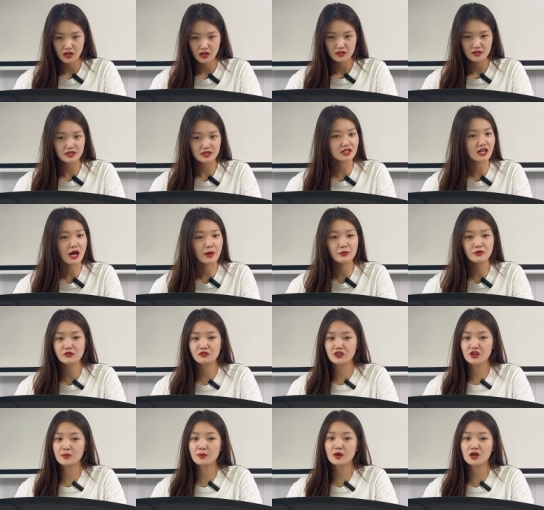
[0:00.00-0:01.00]
This carbon
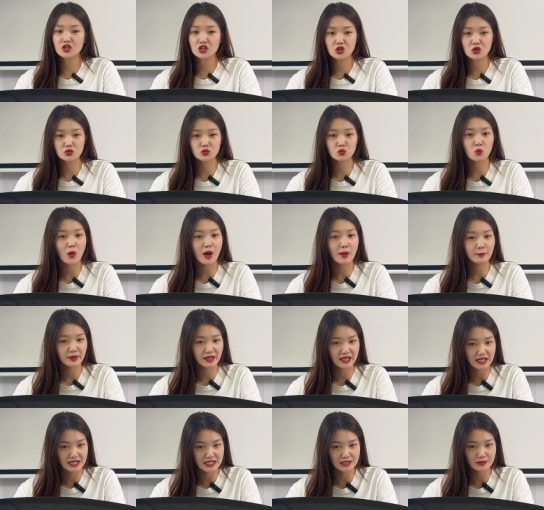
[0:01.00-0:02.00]
fiber used
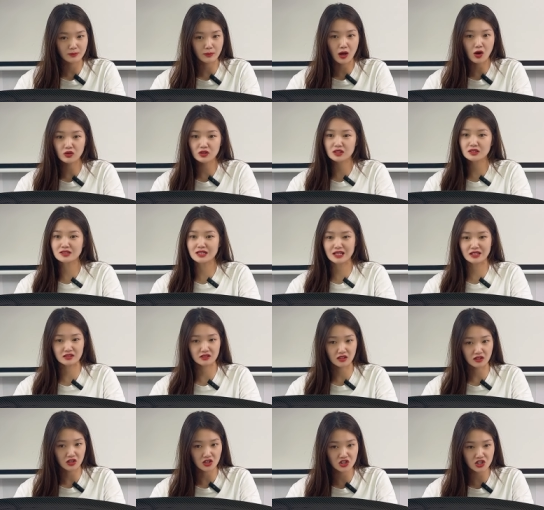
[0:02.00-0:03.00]
one-piece molding
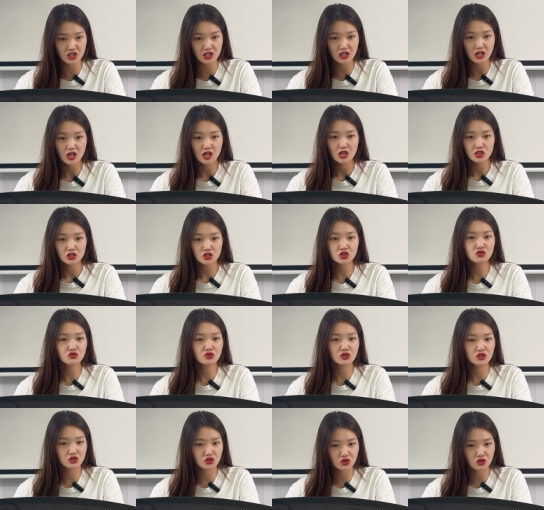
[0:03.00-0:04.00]
technology to
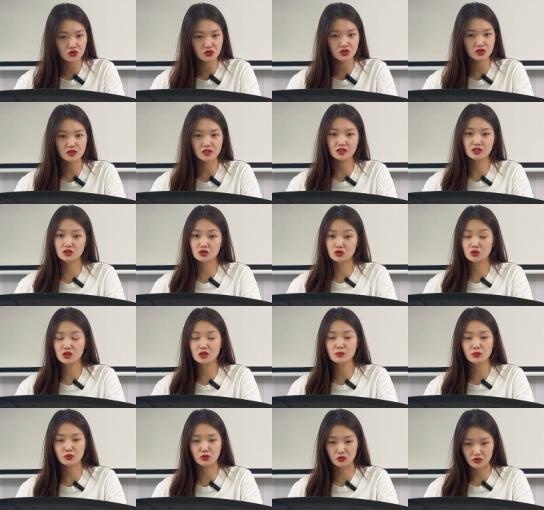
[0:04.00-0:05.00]
reduce the
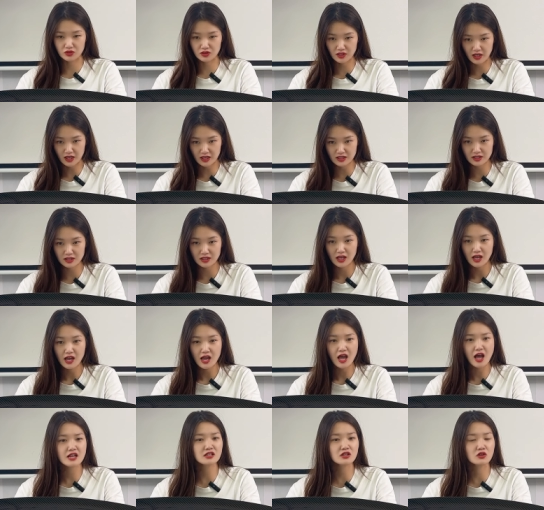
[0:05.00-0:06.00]
gluing process
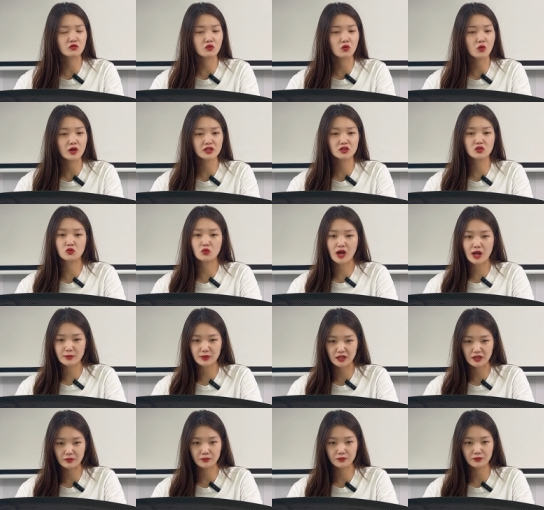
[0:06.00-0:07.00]
and avoid
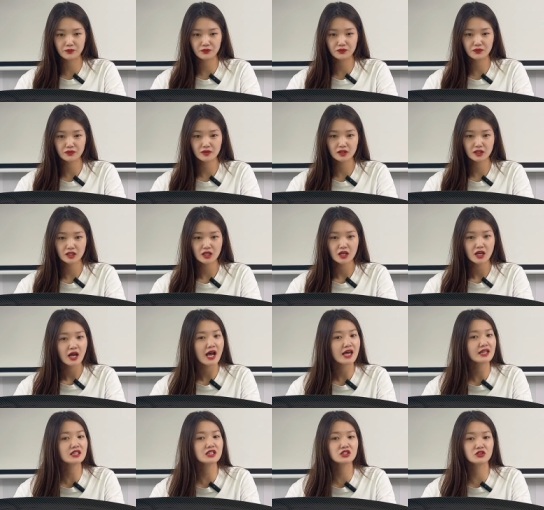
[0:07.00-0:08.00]
wrapping,
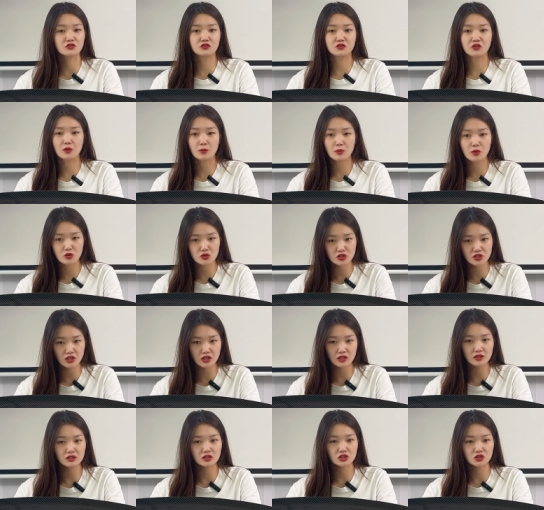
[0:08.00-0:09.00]
and the
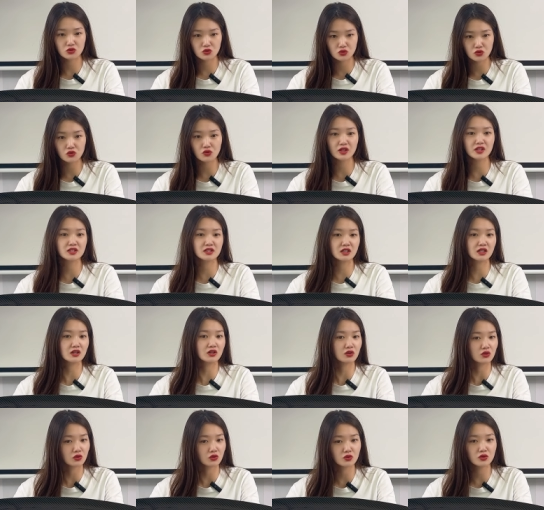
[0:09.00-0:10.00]
deformation during the
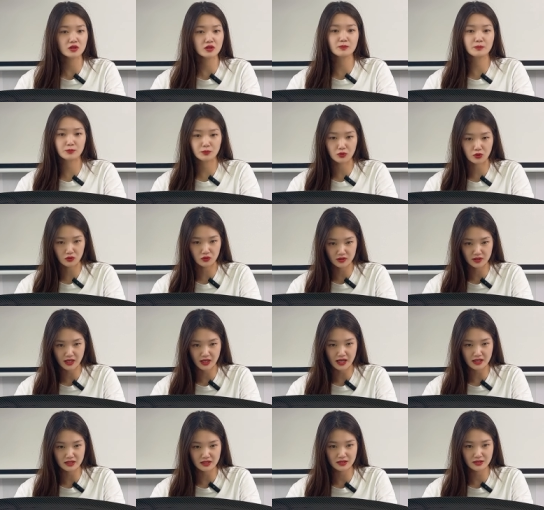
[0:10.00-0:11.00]
gluing
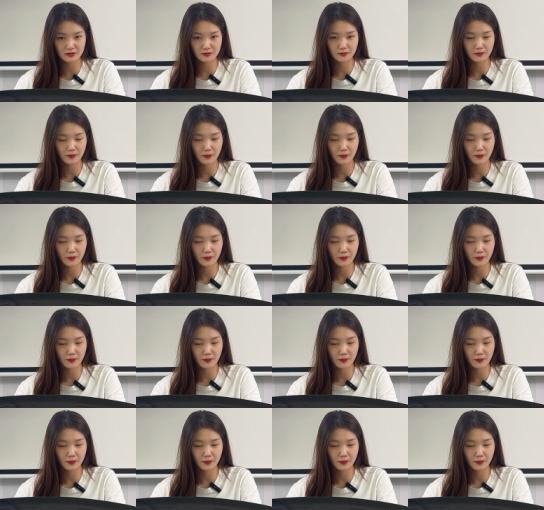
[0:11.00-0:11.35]
process.